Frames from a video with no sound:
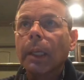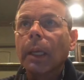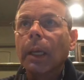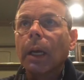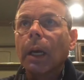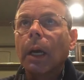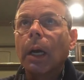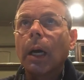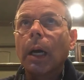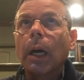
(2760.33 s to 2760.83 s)

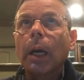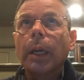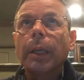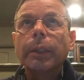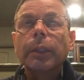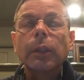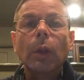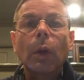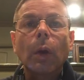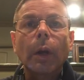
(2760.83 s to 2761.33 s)
As
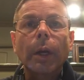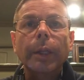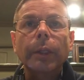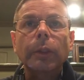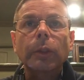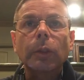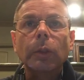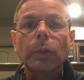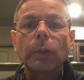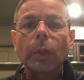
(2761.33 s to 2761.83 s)
long
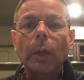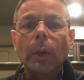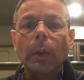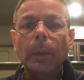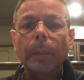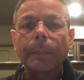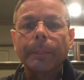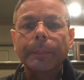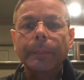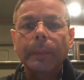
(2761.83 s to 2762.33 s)
as you don't,
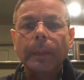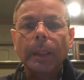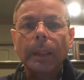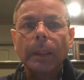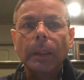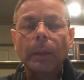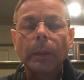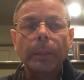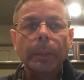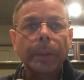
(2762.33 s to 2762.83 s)
when
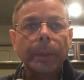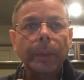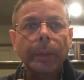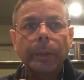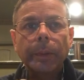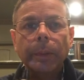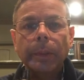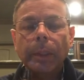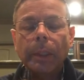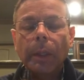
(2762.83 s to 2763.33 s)
you're
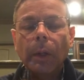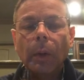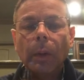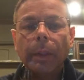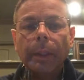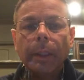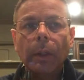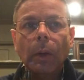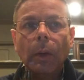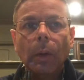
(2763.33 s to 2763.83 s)
using the
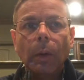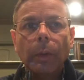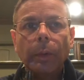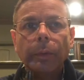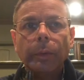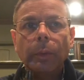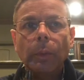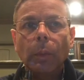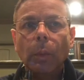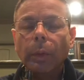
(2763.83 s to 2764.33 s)
coconut coals,
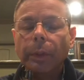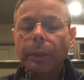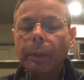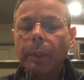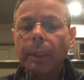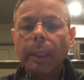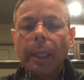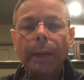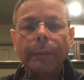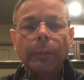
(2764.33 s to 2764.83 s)
you're
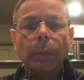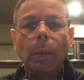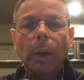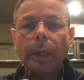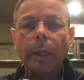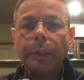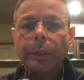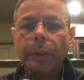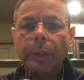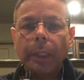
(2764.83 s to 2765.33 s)
going to have to
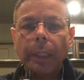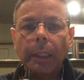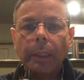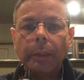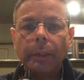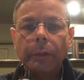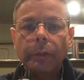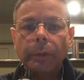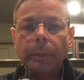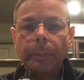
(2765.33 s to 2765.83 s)
watch your heat
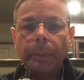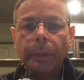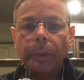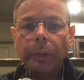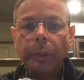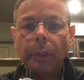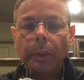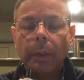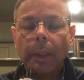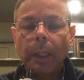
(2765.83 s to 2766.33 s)

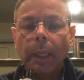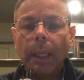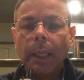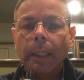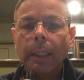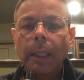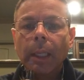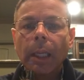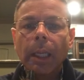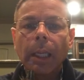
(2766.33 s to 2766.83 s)
distribution, okay?
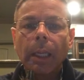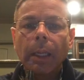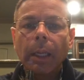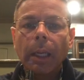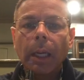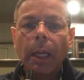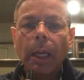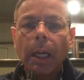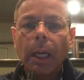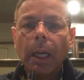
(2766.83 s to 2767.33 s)

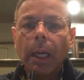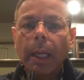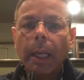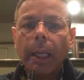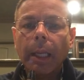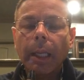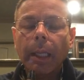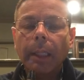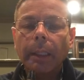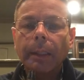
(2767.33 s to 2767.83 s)

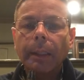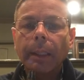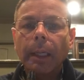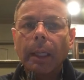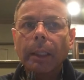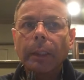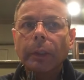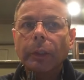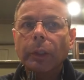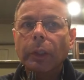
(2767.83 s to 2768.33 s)
And
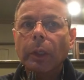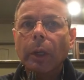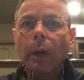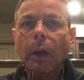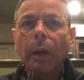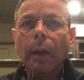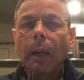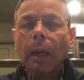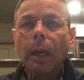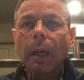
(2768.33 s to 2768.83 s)
you
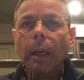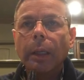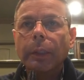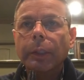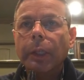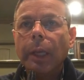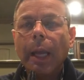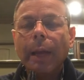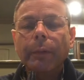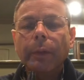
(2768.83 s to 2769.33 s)
should
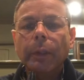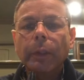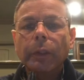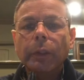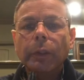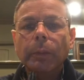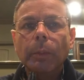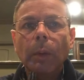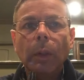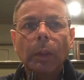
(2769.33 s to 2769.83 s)
have a good
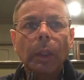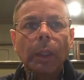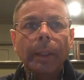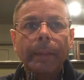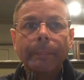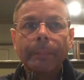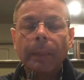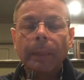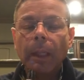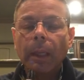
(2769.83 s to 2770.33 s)
smoke. Look,
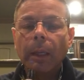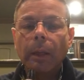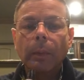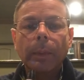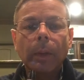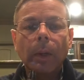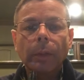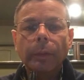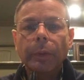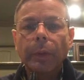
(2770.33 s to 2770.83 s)
we
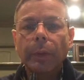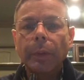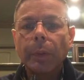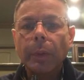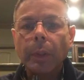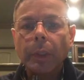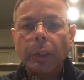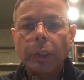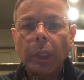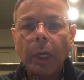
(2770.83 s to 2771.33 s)
all know
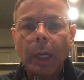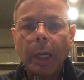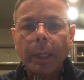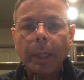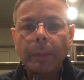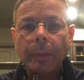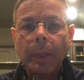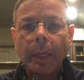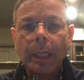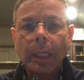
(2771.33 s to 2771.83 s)
Hookah John,
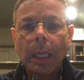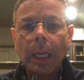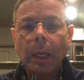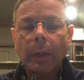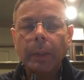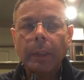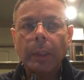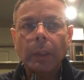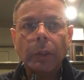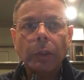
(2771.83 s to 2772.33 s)
right? How
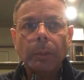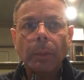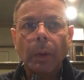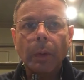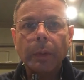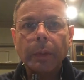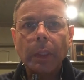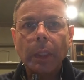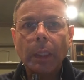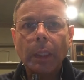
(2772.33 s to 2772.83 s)
he
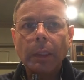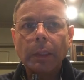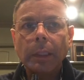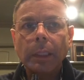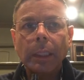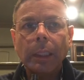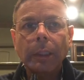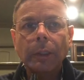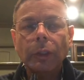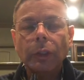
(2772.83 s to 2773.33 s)
smokes his.
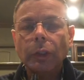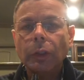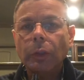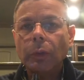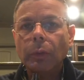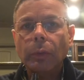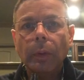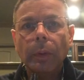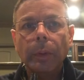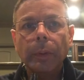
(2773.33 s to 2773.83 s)
He just
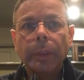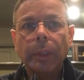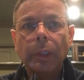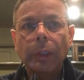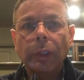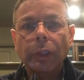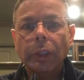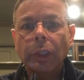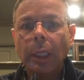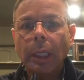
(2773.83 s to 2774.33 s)
throws his
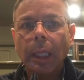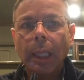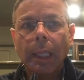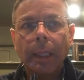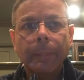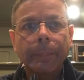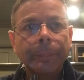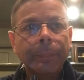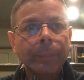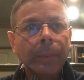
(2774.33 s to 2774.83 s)
shit
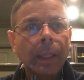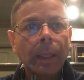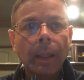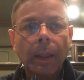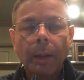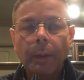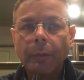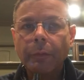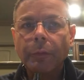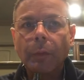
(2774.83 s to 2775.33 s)
in,
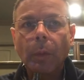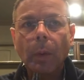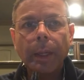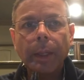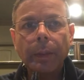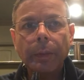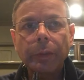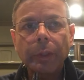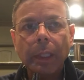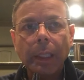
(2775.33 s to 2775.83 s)

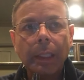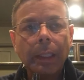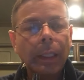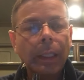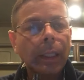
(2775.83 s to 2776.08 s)
foils it,